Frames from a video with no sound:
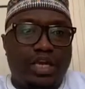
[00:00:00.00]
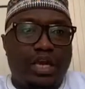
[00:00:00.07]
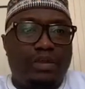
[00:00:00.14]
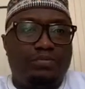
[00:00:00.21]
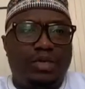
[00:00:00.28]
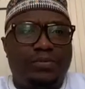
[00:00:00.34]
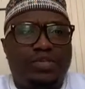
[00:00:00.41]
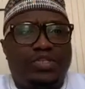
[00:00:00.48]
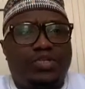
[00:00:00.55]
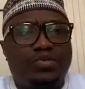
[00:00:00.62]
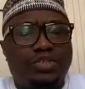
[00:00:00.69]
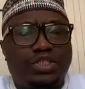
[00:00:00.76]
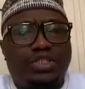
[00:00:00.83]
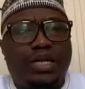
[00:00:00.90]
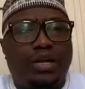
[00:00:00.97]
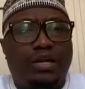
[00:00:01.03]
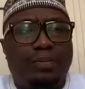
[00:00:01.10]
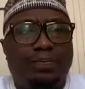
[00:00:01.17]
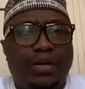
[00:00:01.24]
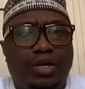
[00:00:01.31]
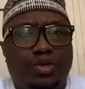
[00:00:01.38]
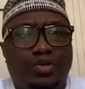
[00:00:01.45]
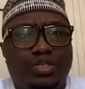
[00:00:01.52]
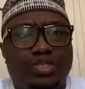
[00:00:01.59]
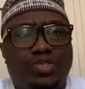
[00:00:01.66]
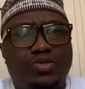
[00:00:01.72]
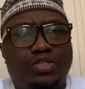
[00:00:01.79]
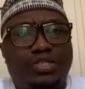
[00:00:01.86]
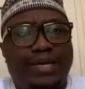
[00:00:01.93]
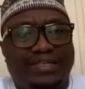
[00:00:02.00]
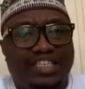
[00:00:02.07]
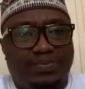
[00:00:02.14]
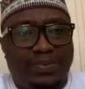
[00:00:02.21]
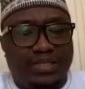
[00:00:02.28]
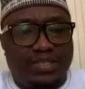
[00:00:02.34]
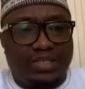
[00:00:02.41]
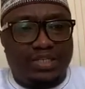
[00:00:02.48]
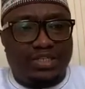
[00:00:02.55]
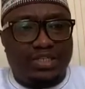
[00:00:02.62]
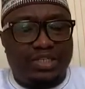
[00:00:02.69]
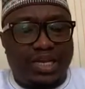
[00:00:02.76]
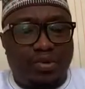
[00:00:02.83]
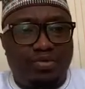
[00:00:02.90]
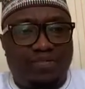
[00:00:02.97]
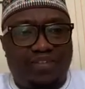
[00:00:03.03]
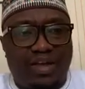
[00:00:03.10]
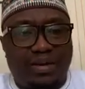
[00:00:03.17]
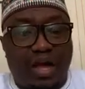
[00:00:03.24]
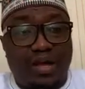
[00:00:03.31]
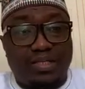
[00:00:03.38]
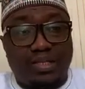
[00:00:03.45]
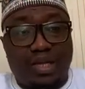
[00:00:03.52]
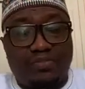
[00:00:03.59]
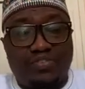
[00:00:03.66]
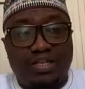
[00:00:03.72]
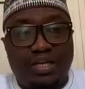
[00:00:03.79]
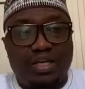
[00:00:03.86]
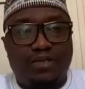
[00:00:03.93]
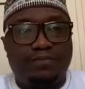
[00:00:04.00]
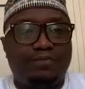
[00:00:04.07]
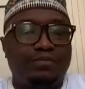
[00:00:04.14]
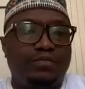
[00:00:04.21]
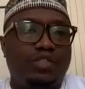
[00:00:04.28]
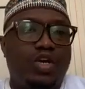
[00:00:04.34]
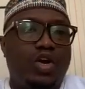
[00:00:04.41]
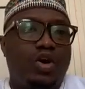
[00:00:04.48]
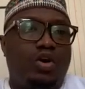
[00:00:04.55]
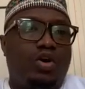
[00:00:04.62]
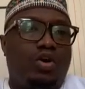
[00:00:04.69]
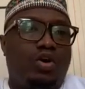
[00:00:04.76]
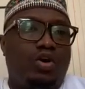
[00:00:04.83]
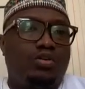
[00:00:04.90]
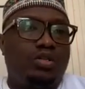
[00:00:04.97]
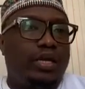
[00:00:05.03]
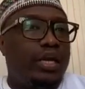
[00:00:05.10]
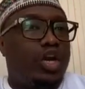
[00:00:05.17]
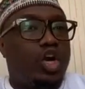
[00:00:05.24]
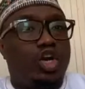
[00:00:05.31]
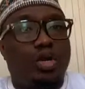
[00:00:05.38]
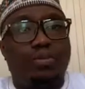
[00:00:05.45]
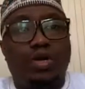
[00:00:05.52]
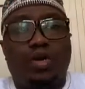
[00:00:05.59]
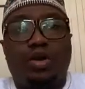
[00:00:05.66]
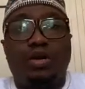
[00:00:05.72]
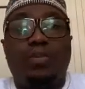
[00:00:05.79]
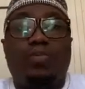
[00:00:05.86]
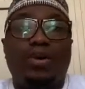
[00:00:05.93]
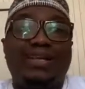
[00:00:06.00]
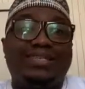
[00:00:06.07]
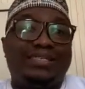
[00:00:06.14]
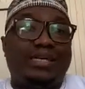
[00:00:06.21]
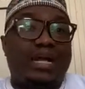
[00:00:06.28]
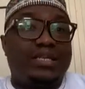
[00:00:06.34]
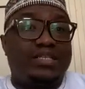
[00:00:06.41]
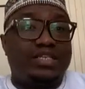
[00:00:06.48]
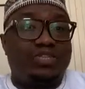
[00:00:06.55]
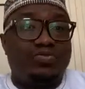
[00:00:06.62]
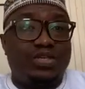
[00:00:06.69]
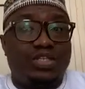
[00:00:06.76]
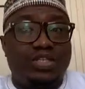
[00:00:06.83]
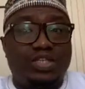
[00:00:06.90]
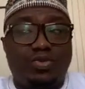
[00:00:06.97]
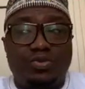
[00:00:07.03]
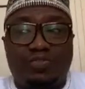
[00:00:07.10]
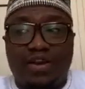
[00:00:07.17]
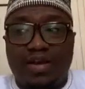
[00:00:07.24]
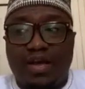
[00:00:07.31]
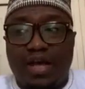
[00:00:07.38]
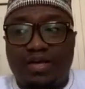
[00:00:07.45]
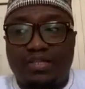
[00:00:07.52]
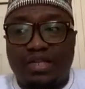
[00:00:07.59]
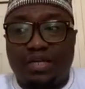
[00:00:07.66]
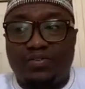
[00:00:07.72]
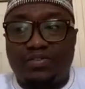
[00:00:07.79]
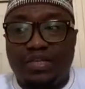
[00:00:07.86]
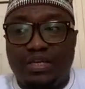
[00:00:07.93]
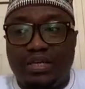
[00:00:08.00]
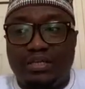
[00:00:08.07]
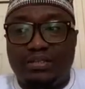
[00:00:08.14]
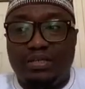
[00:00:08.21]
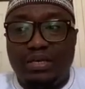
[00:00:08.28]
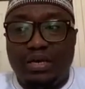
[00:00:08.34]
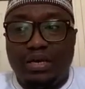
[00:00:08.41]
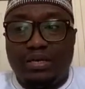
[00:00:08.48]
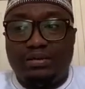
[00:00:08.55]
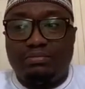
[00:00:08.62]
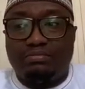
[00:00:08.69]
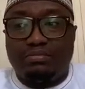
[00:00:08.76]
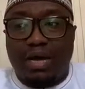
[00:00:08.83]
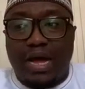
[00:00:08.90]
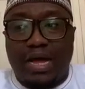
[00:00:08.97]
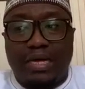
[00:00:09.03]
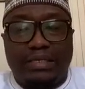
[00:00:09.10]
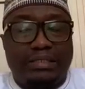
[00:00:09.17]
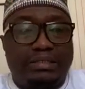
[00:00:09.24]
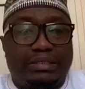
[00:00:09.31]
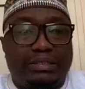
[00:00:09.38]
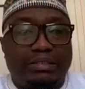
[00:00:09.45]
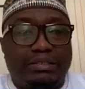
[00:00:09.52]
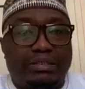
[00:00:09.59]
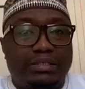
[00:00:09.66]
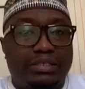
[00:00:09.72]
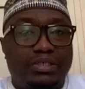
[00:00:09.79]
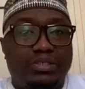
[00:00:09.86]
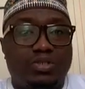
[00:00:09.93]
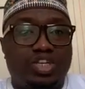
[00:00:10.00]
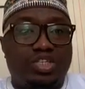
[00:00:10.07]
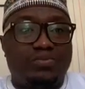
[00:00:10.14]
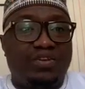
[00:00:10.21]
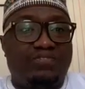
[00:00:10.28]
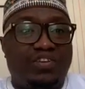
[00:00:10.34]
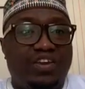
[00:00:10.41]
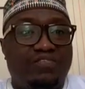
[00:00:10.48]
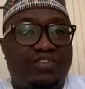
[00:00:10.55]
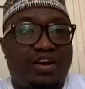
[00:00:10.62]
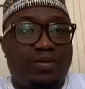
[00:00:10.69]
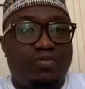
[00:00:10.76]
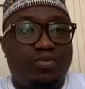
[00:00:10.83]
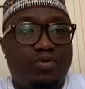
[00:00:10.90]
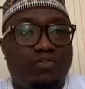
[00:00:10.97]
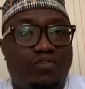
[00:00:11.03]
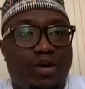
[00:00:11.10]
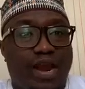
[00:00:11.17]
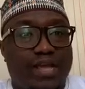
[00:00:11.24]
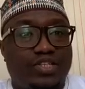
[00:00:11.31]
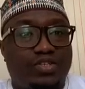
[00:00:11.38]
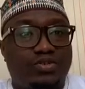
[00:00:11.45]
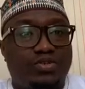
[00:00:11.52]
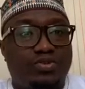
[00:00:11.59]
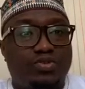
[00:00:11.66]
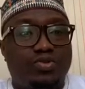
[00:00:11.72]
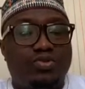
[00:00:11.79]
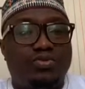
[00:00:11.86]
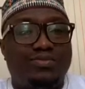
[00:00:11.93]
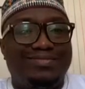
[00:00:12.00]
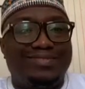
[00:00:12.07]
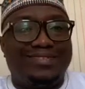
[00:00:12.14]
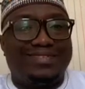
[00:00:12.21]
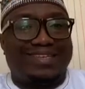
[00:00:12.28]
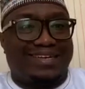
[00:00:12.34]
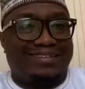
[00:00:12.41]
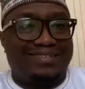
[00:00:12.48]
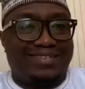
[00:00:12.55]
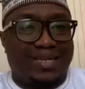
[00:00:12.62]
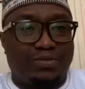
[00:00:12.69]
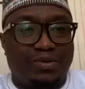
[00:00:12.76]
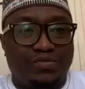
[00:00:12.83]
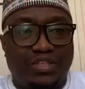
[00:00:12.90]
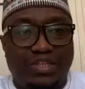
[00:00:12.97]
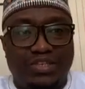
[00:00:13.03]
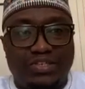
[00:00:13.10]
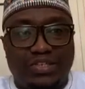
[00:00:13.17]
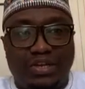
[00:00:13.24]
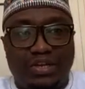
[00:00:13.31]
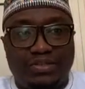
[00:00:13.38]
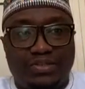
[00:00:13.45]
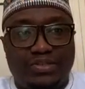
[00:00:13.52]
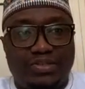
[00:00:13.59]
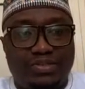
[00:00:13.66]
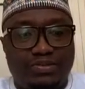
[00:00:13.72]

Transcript: Maybe socially, depend on the social dispensation that we find ourselves in, or the economic or the political situations we find ourselves in might not be favorable for us to, tackle some of these things.